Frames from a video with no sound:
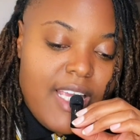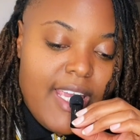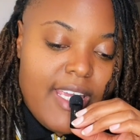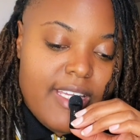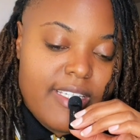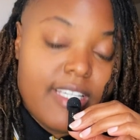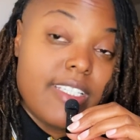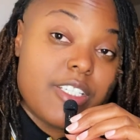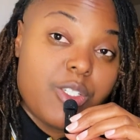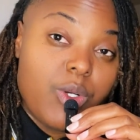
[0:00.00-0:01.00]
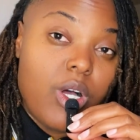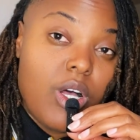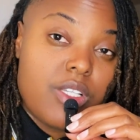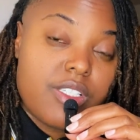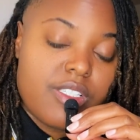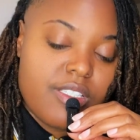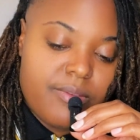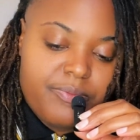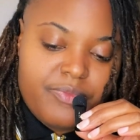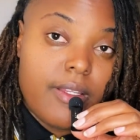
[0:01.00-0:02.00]
additional costs.
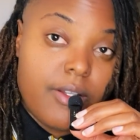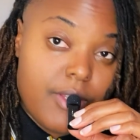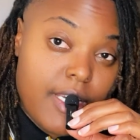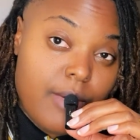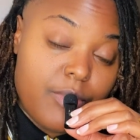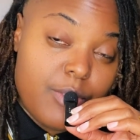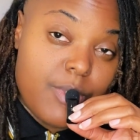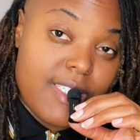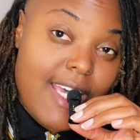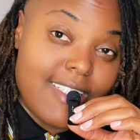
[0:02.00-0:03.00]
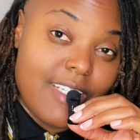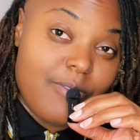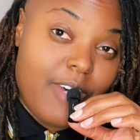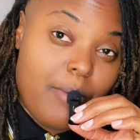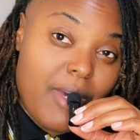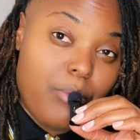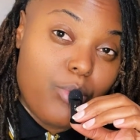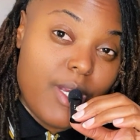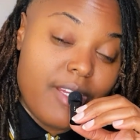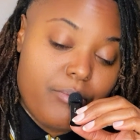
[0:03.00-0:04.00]
The third thing I would do is identify my
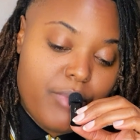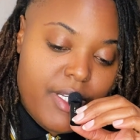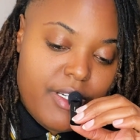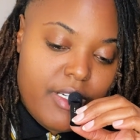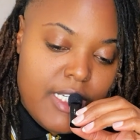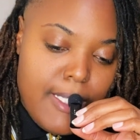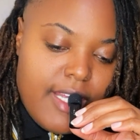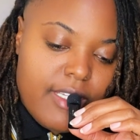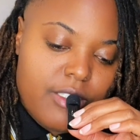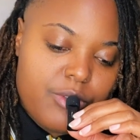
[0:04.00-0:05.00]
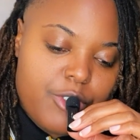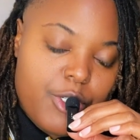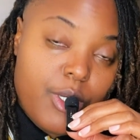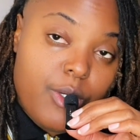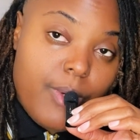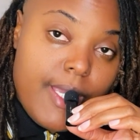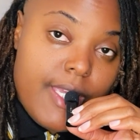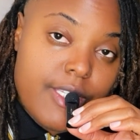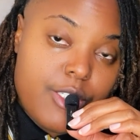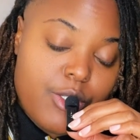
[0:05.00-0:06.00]
bread and butter. That includes your
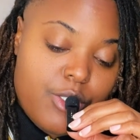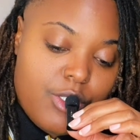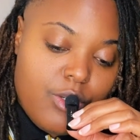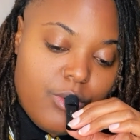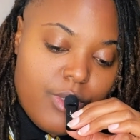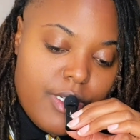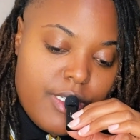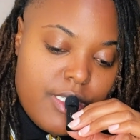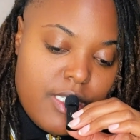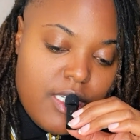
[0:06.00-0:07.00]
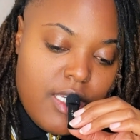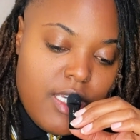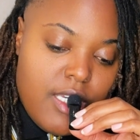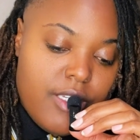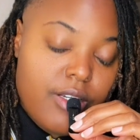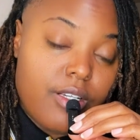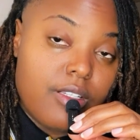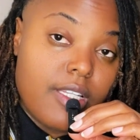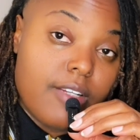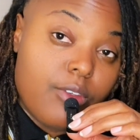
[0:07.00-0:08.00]
grades, your scores, your
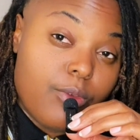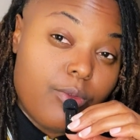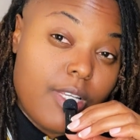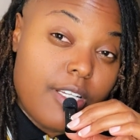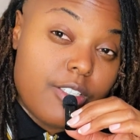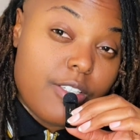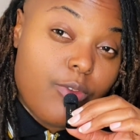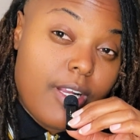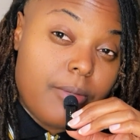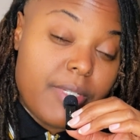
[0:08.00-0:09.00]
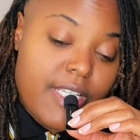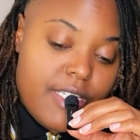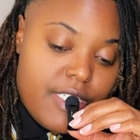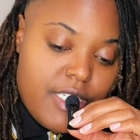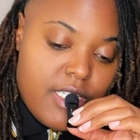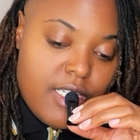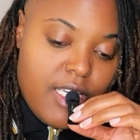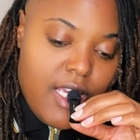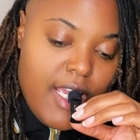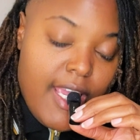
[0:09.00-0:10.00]
letters of recommendation,
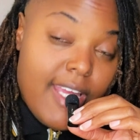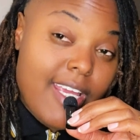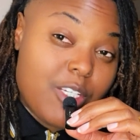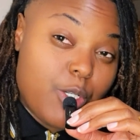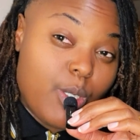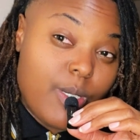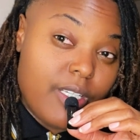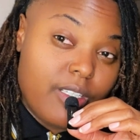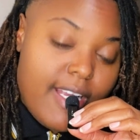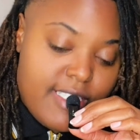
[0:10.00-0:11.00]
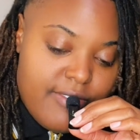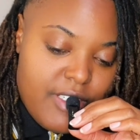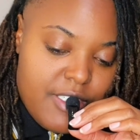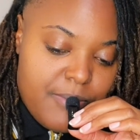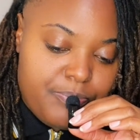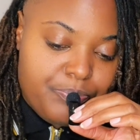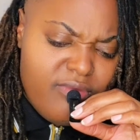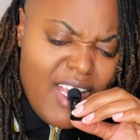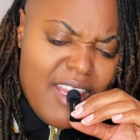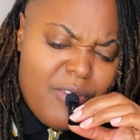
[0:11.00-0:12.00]
and extracurricular activities.
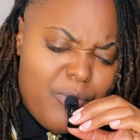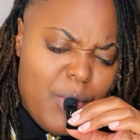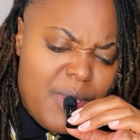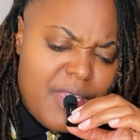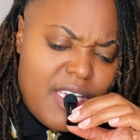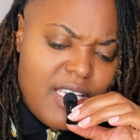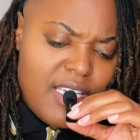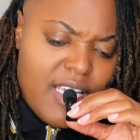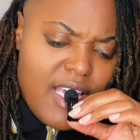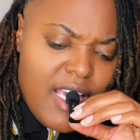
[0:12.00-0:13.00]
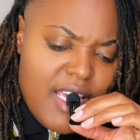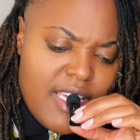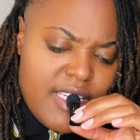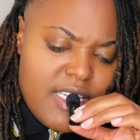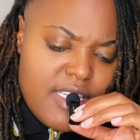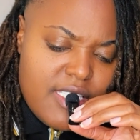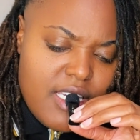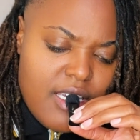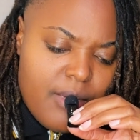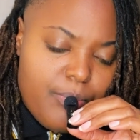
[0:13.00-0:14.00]
And the fourth thing is
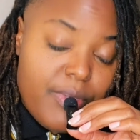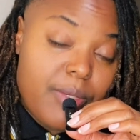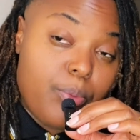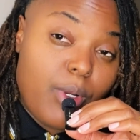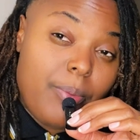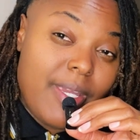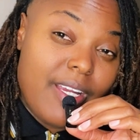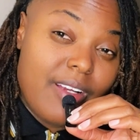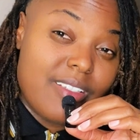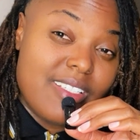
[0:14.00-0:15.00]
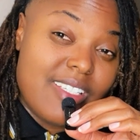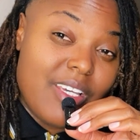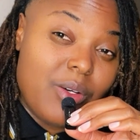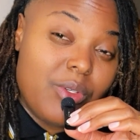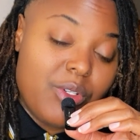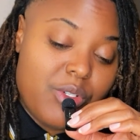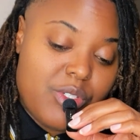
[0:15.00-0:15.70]
be prepared to tell your